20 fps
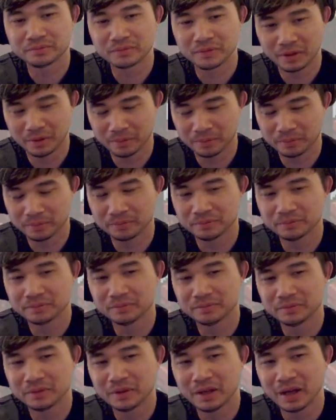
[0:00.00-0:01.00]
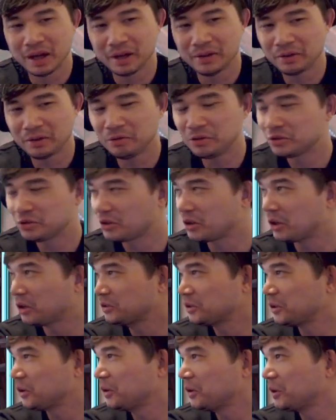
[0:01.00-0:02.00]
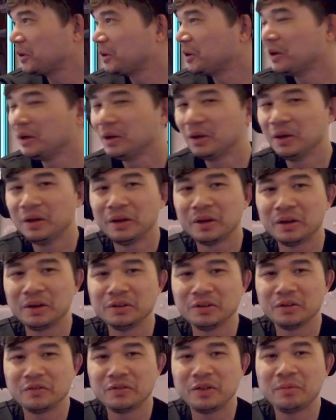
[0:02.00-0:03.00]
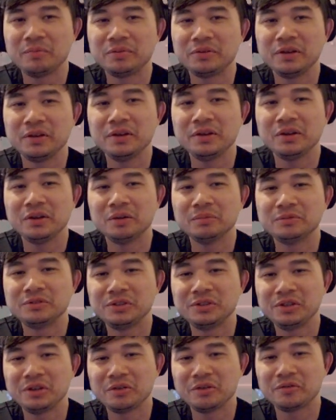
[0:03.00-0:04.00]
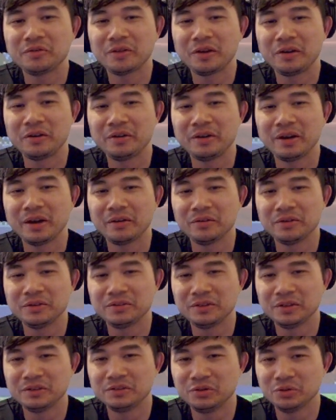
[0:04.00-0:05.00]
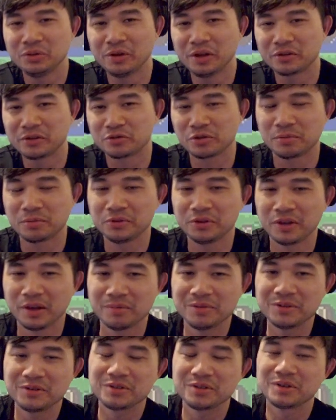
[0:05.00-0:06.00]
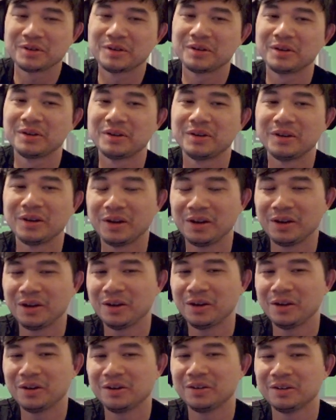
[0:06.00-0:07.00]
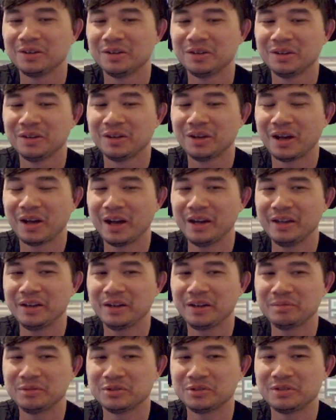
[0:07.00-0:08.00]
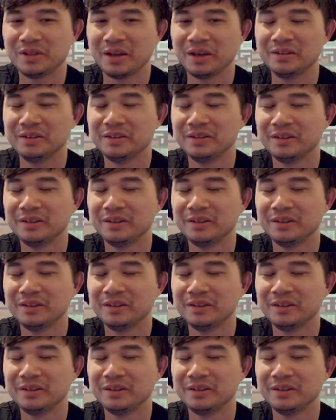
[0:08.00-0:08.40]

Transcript: Yep. I think we just lost there. Because if they play City on Fire now, these things do like triple damage. I think I'm just dead.